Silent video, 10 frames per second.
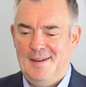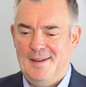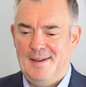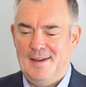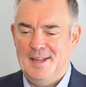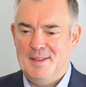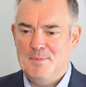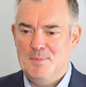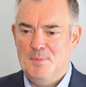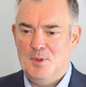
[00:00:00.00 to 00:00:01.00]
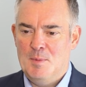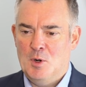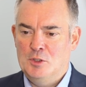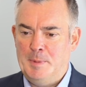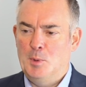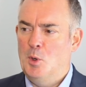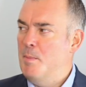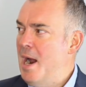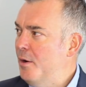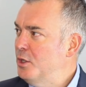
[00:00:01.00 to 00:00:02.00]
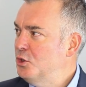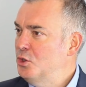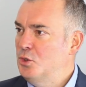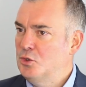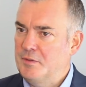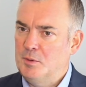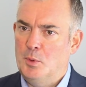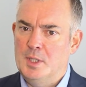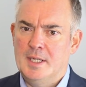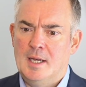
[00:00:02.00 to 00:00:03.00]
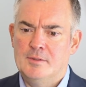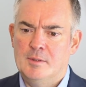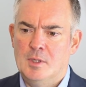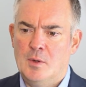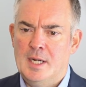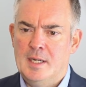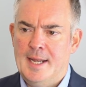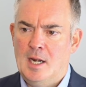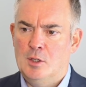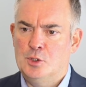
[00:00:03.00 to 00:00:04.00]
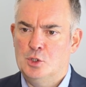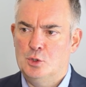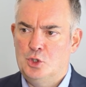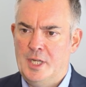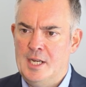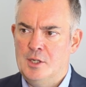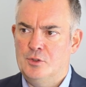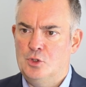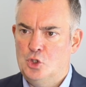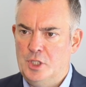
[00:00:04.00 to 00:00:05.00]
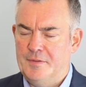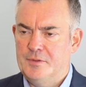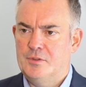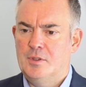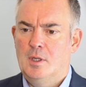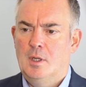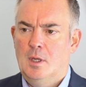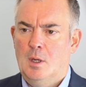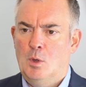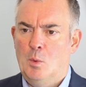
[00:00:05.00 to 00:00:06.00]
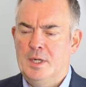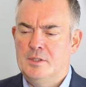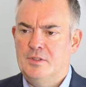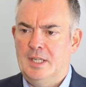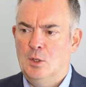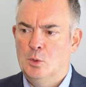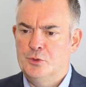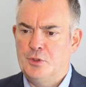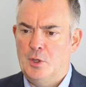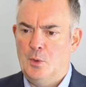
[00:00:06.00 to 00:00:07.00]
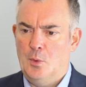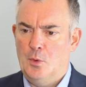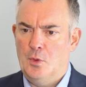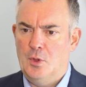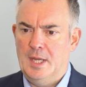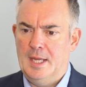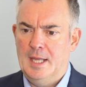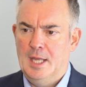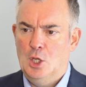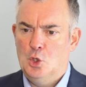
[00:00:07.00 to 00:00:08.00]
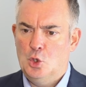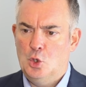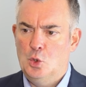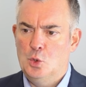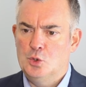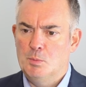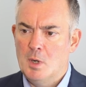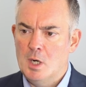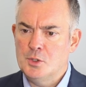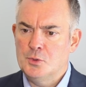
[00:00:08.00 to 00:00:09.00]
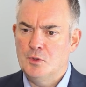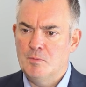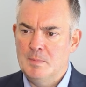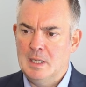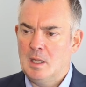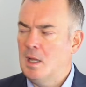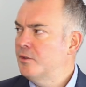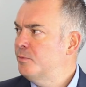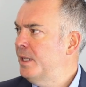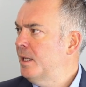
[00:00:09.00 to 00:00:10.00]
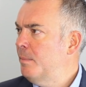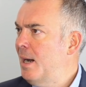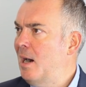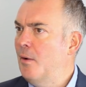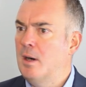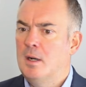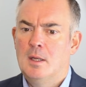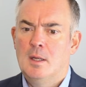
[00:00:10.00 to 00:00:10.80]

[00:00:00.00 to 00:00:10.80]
I come across people who are bearish, you just have to point out some of the great technological changes and shifts we're witnessing, and also the huge emergence of middle-class spending power